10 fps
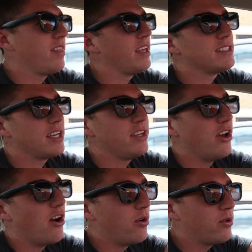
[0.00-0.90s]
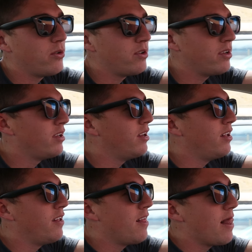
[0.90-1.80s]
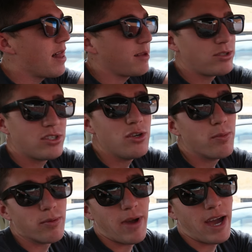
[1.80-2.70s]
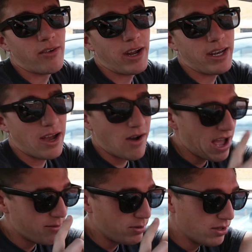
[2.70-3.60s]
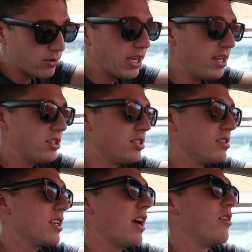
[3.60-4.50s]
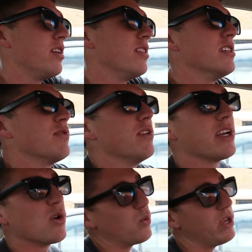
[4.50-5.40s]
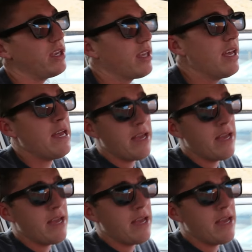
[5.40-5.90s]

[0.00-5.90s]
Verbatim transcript: They said no. I'm super mad right now. I've been location scouting this for like a week.